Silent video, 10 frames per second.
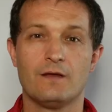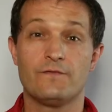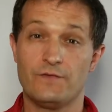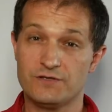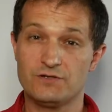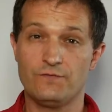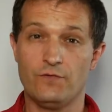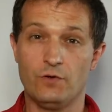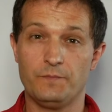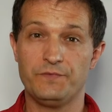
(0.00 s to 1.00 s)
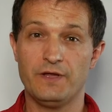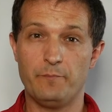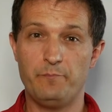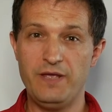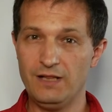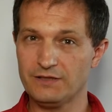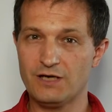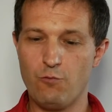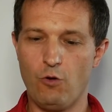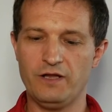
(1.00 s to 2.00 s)
First of all, the build
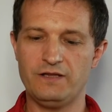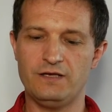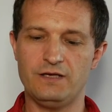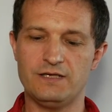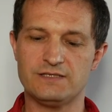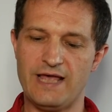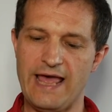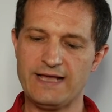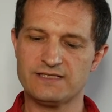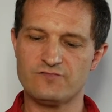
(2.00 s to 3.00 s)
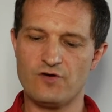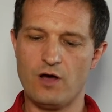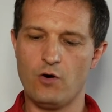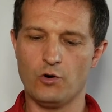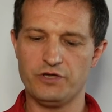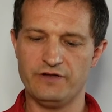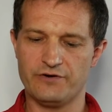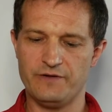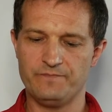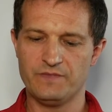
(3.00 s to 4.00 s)
quality is
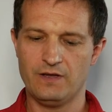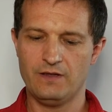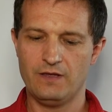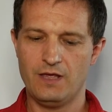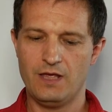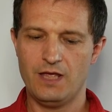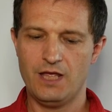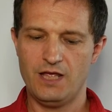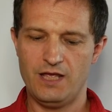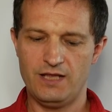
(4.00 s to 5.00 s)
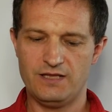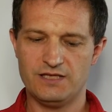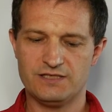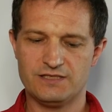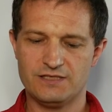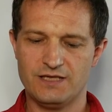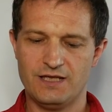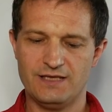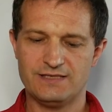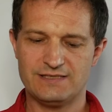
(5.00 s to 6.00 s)
extraordinary. It is
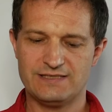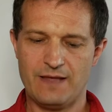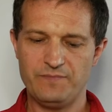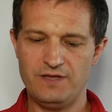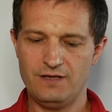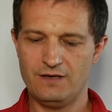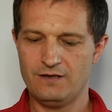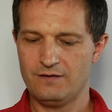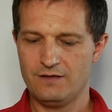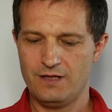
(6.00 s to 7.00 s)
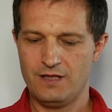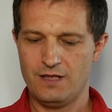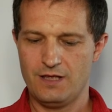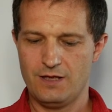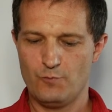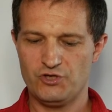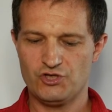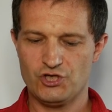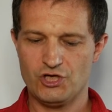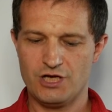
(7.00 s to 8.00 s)
something
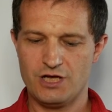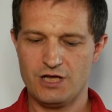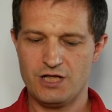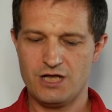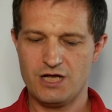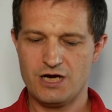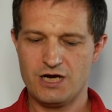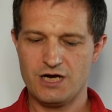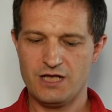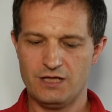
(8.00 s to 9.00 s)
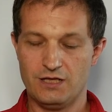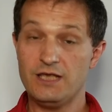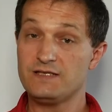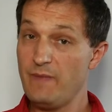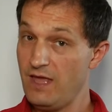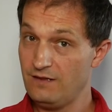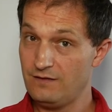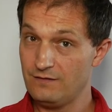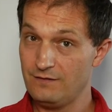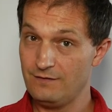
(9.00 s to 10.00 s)
which is made
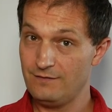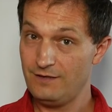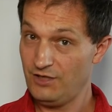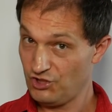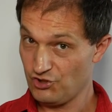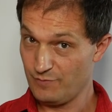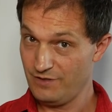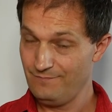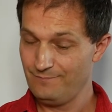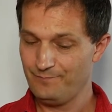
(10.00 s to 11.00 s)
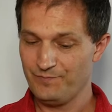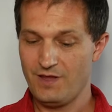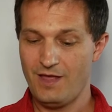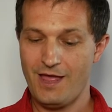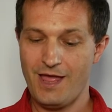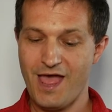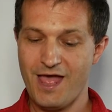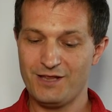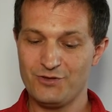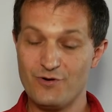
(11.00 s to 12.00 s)
in Germany
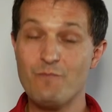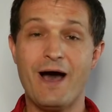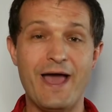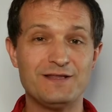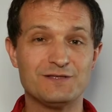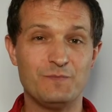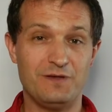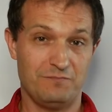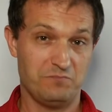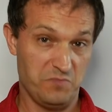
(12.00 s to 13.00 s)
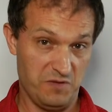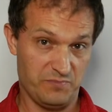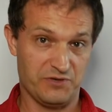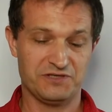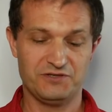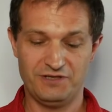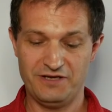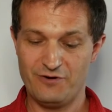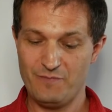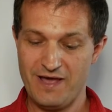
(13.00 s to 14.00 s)
and reminds me personally
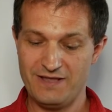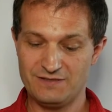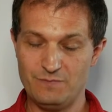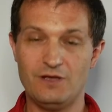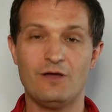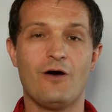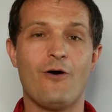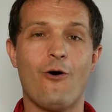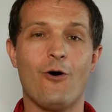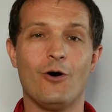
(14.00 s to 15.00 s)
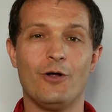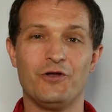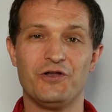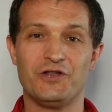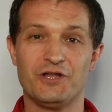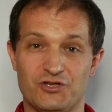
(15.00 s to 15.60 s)
reminds me on the